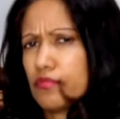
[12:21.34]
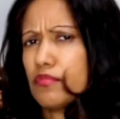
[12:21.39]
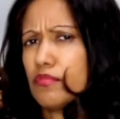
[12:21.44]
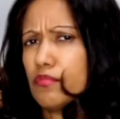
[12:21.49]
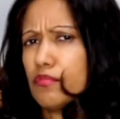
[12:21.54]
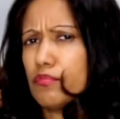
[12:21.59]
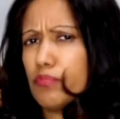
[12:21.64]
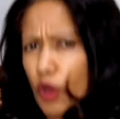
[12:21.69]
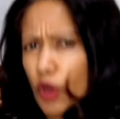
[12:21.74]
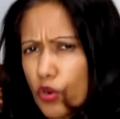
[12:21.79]

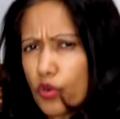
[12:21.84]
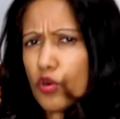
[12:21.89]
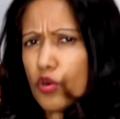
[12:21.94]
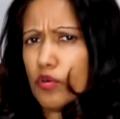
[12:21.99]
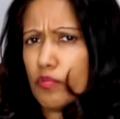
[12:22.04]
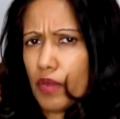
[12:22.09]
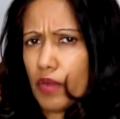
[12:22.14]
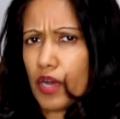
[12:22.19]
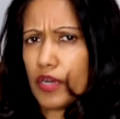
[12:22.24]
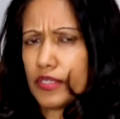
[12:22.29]

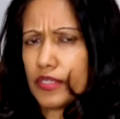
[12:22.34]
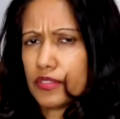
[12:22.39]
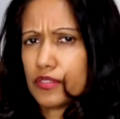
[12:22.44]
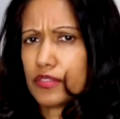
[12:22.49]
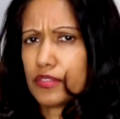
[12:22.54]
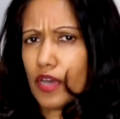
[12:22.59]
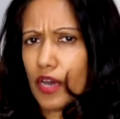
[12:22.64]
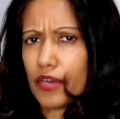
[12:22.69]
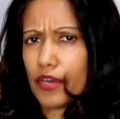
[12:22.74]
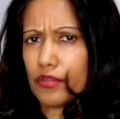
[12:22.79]
Boko
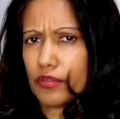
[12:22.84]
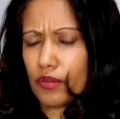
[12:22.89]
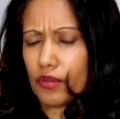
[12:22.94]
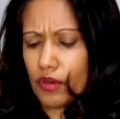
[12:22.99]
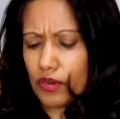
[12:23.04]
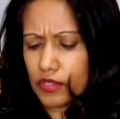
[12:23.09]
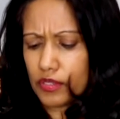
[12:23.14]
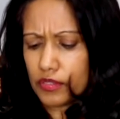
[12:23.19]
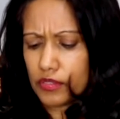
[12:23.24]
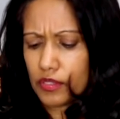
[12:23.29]
Mines, I
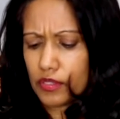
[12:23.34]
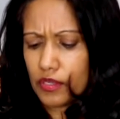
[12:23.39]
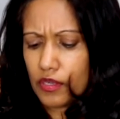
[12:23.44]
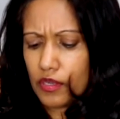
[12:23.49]
thought.